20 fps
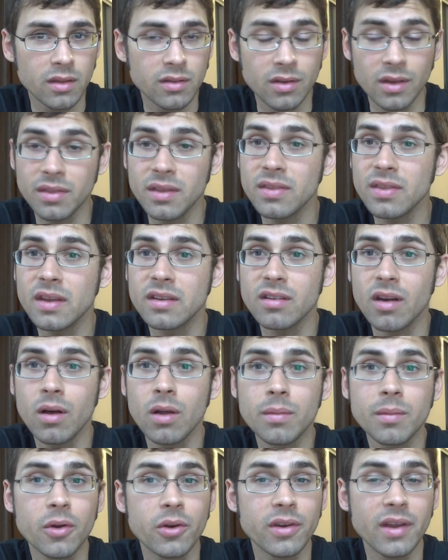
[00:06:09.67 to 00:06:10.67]
So I think that's all
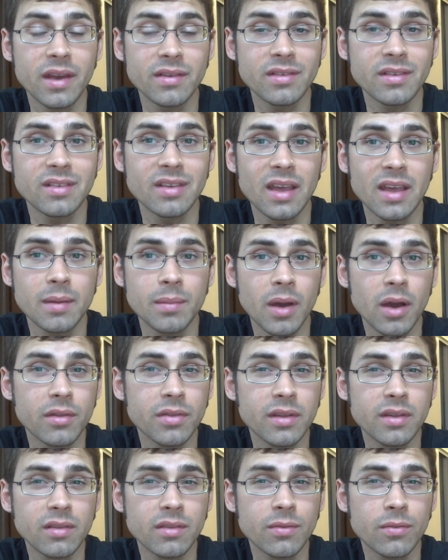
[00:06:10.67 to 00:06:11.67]
I'm going to have to say
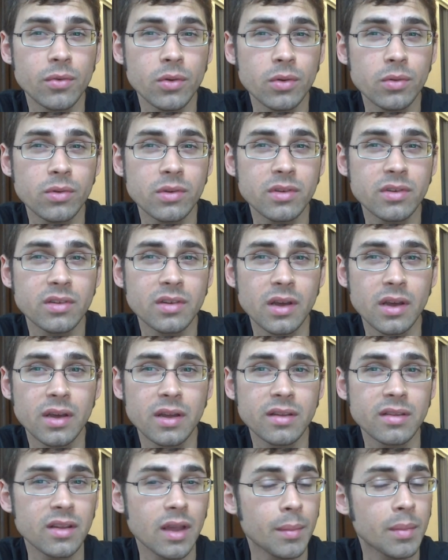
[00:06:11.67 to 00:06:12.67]
about this fruit.
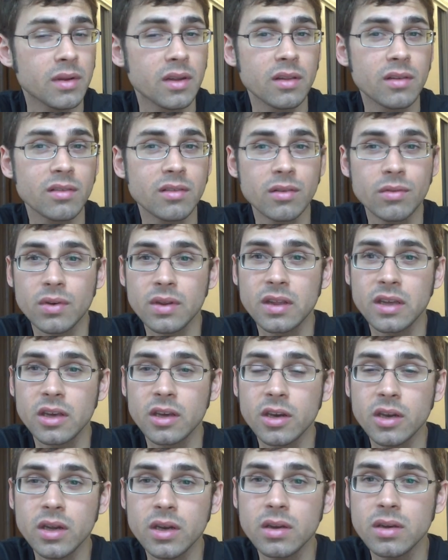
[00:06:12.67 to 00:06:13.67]
Uh, are really
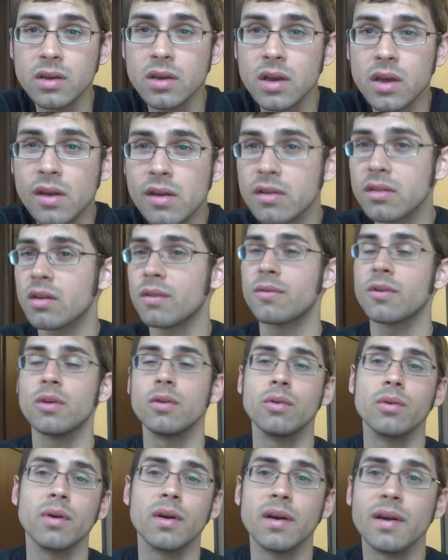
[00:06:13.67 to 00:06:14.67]
good, so if
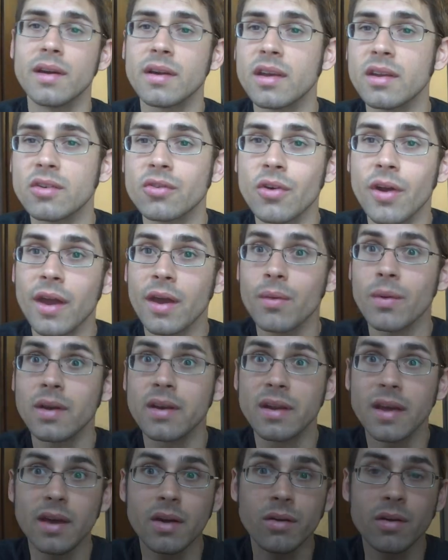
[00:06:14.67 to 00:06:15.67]
you uh, can track
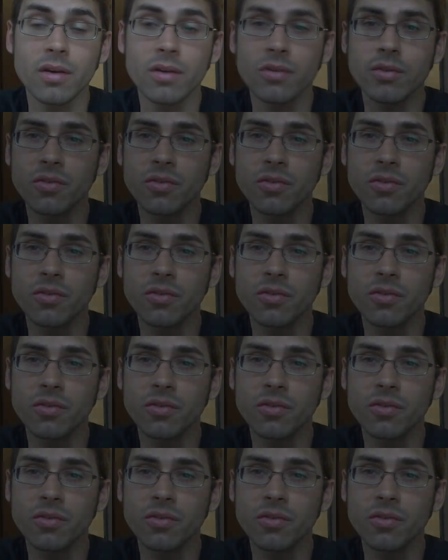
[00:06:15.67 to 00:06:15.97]
one down, go